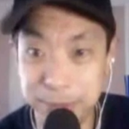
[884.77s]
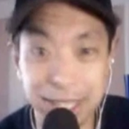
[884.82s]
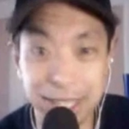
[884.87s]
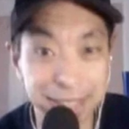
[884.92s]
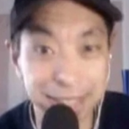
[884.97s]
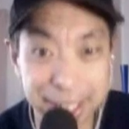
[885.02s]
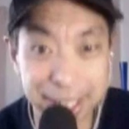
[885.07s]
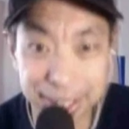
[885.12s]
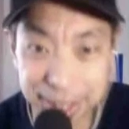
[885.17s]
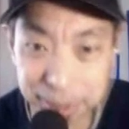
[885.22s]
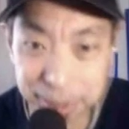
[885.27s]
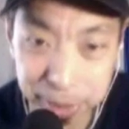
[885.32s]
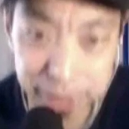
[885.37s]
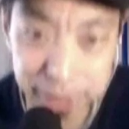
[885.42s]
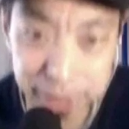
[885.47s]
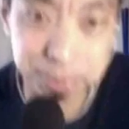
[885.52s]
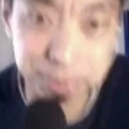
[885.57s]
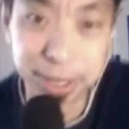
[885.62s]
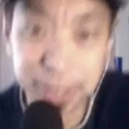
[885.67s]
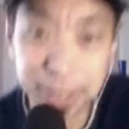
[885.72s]
I hope I got
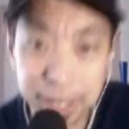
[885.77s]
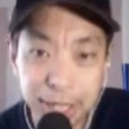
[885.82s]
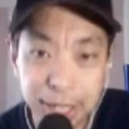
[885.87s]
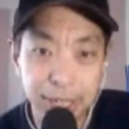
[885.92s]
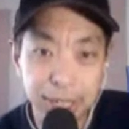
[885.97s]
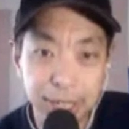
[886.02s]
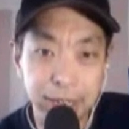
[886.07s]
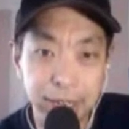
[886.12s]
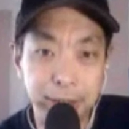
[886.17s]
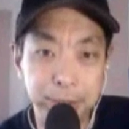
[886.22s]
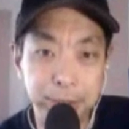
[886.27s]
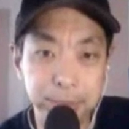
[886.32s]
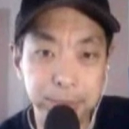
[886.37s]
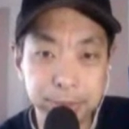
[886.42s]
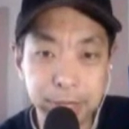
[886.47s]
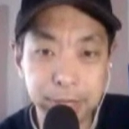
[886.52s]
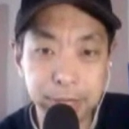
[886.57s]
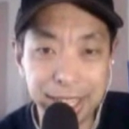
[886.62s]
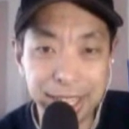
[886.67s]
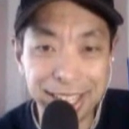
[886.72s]
that name right. But
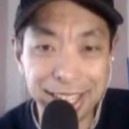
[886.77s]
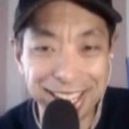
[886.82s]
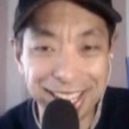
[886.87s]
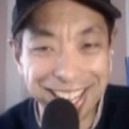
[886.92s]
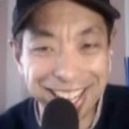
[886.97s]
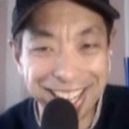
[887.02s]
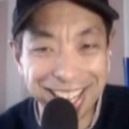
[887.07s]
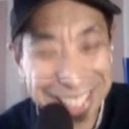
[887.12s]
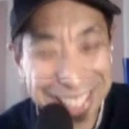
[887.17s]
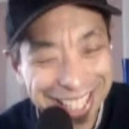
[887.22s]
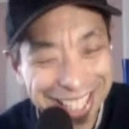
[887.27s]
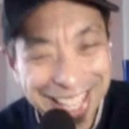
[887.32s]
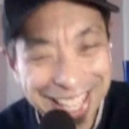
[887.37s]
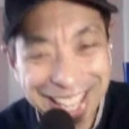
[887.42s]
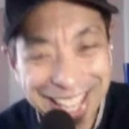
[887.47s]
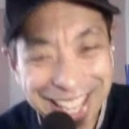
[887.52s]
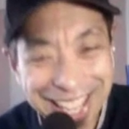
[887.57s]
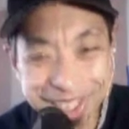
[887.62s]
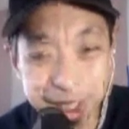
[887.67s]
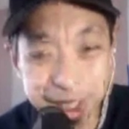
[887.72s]
and
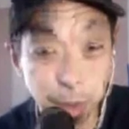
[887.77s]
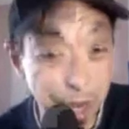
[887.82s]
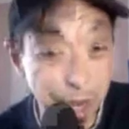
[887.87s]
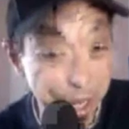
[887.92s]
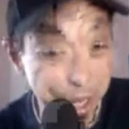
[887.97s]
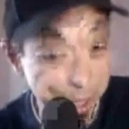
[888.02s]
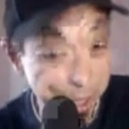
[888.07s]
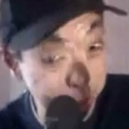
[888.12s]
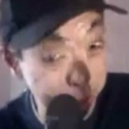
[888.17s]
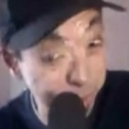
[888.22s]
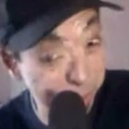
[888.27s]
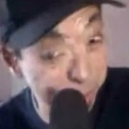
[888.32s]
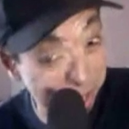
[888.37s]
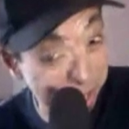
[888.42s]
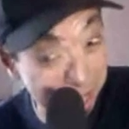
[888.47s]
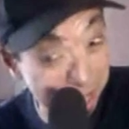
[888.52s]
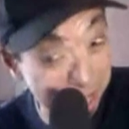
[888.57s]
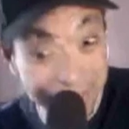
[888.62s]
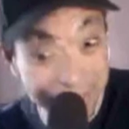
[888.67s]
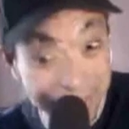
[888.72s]
you know, while
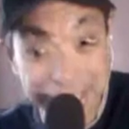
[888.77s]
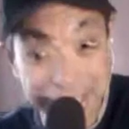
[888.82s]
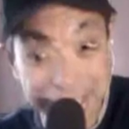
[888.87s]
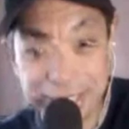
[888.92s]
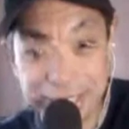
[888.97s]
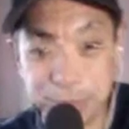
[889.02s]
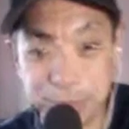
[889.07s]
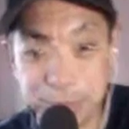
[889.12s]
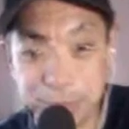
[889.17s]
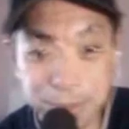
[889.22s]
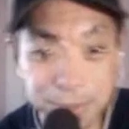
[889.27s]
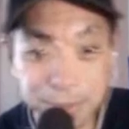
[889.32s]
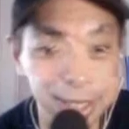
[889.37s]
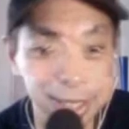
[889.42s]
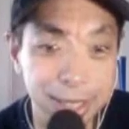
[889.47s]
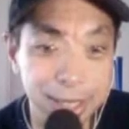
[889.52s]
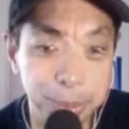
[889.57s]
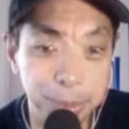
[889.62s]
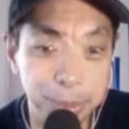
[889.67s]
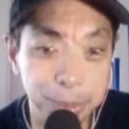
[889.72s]
you were on vacation,
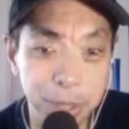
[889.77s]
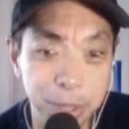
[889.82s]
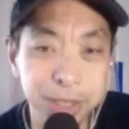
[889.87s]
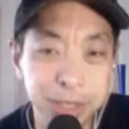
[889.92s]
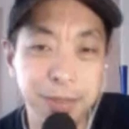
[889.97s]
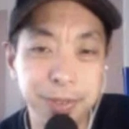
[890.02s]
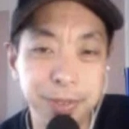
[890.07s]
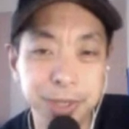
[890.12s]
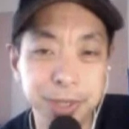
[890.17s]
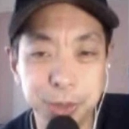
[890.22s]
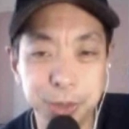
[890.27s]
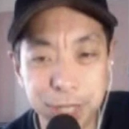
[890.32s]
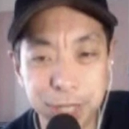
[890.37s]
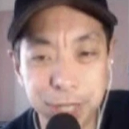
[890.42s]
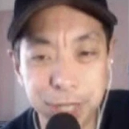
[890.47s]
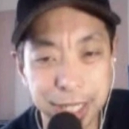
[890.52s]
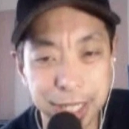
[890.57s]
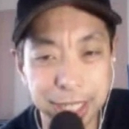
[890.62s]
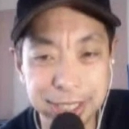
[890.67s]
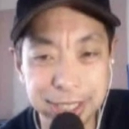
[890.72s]
my friend, a press
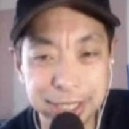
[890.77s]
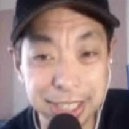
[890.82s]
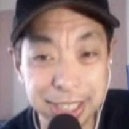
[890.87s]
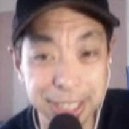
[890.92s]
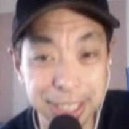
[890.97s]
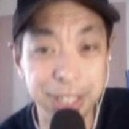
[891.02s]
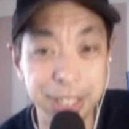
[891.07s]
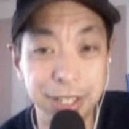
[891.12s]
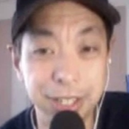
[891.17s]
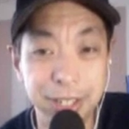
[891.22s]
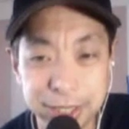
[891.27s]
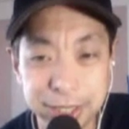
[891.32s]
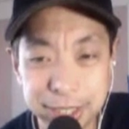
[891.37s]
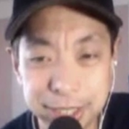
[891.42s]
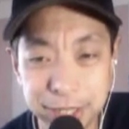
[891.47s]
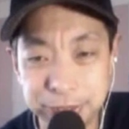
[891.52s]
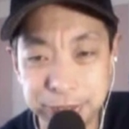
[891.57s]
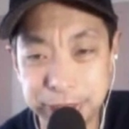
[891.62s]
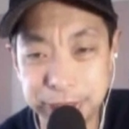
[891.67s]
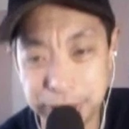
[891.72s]
conference was held at City
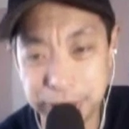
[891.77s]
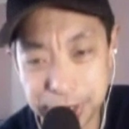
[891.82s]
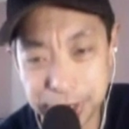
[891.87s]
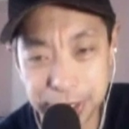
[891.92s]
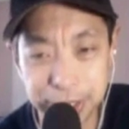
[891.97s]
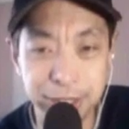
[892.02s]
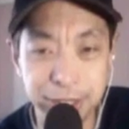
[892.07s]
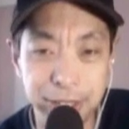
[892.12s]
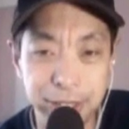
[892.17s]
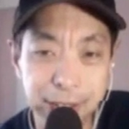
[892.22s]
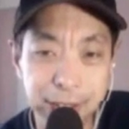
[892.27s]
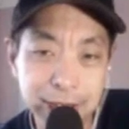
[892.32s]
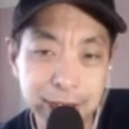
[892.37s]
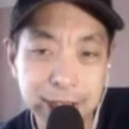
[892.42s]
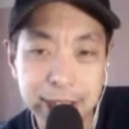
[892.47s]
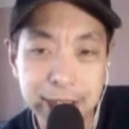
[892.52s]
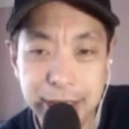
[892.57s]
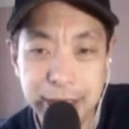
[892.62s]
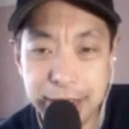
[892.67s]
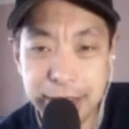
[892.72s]
Hall, San Francisco City
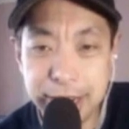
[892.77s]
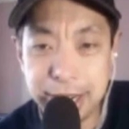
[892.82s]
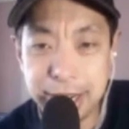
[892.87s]
Hall,